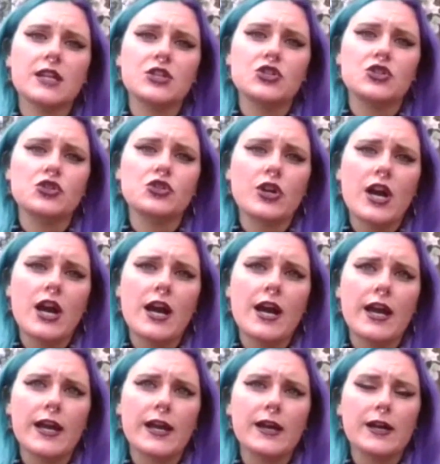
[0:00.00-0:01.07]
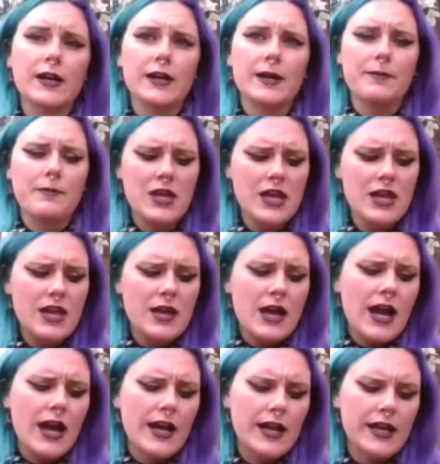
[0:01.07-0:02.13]
in junior high,
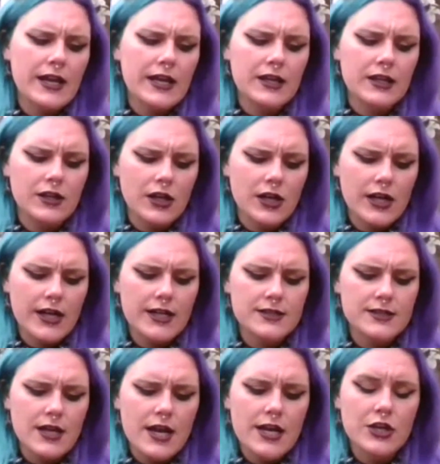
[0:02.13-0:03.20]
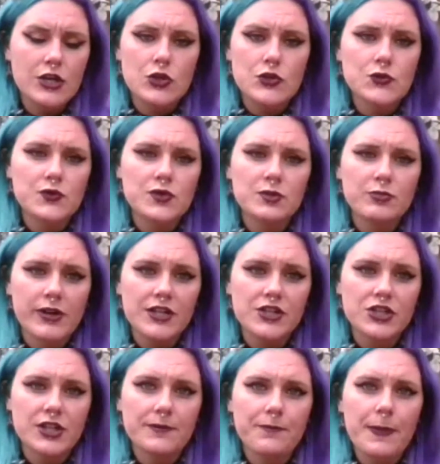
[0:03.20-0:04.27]
I got diagnosed with
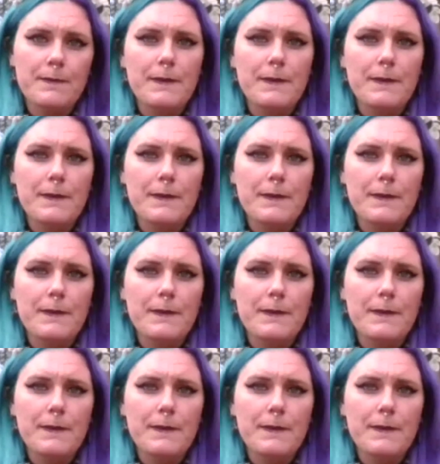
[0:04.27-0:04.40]
depression.